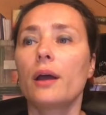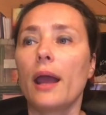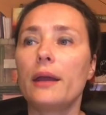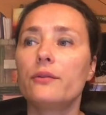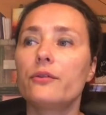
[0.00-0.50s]

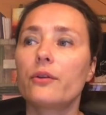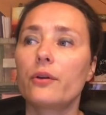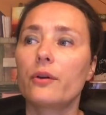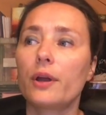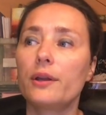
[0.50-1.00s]
And
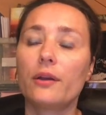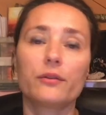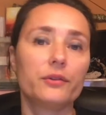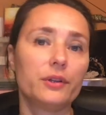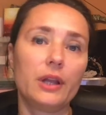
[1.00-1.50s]
at the end
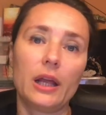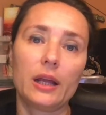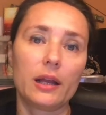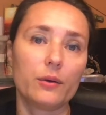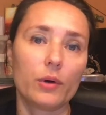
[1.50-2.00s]
of the
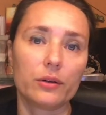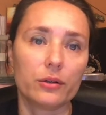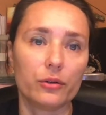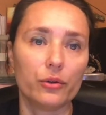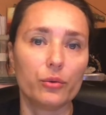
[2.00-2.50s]
day, anyone
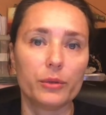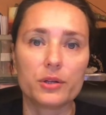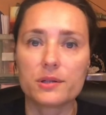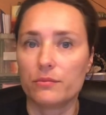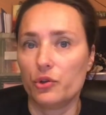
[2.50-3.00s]
that knew me
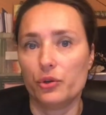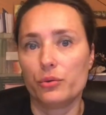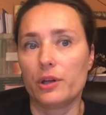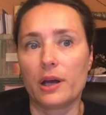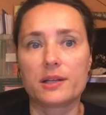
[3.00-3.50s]
knew
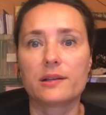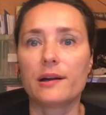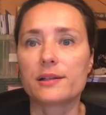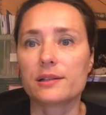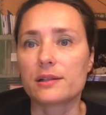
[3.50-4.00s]
that I
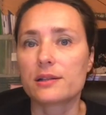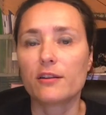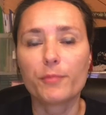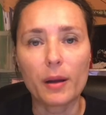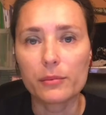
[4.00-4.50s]
started a
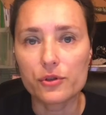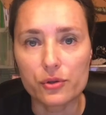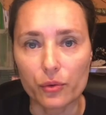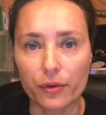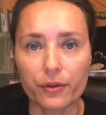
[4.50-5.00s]
self-published
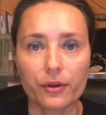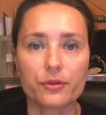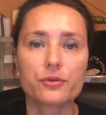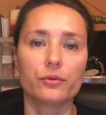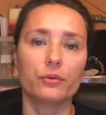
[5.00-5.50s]
author.
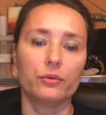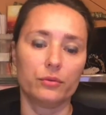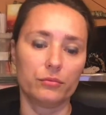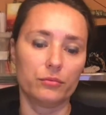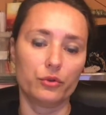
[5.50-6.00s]
So
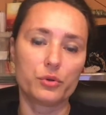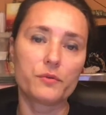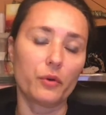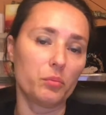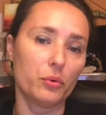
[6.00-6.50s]
those
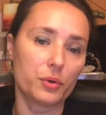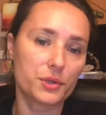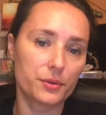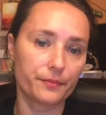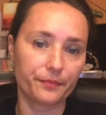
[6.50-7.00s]
four
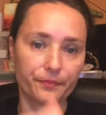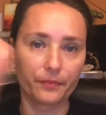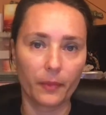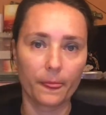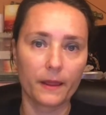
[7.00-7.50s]
books
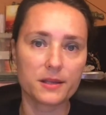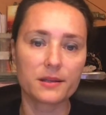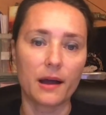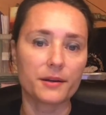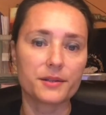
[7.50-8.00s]

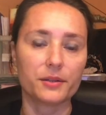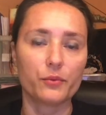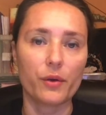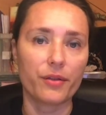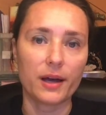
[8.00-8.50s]
started
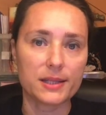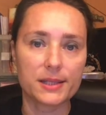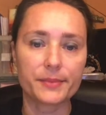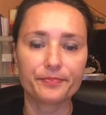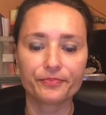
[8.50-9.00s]
with
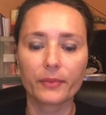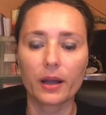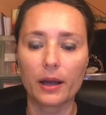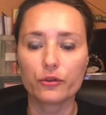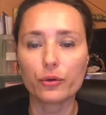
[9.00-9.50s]
us.
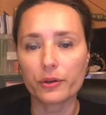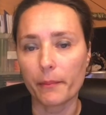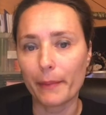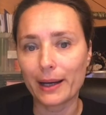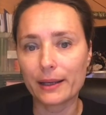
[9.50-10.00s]
I took
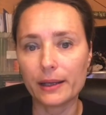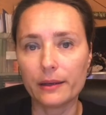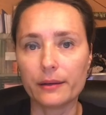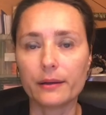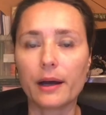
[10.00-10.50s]
them back
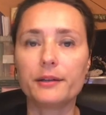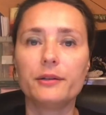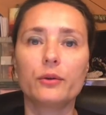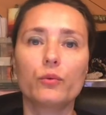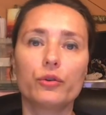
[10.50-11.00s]
in. I
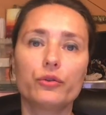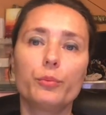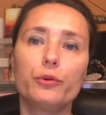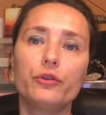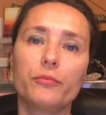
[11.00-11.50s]
didn't want to
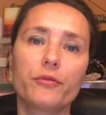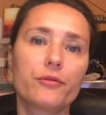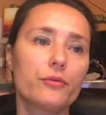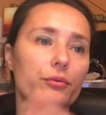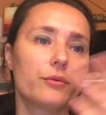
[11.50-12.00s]
put them
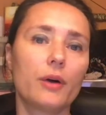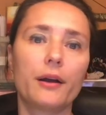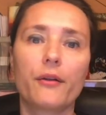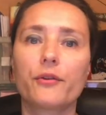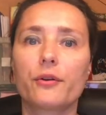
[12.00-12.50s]
through
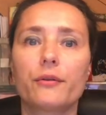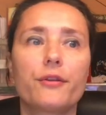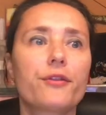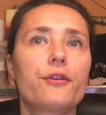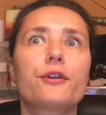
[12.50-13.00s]
another
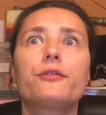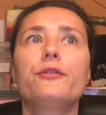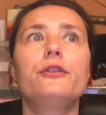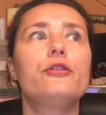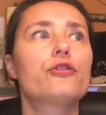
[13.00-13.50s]
third
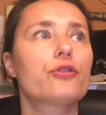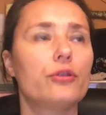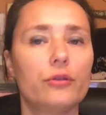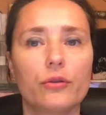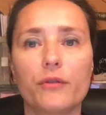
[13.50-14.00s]

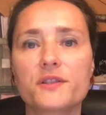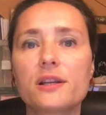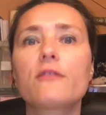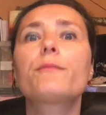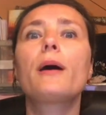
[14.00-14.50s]
edition of
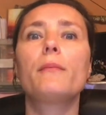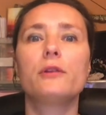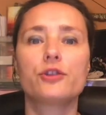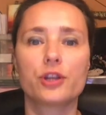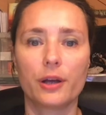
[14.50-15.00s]

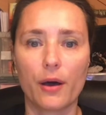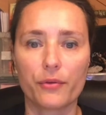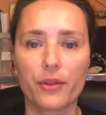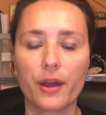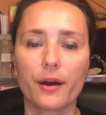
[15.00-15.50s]
self-publishing
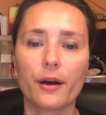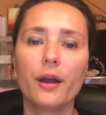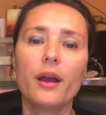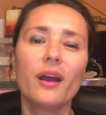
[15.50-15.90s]
out there.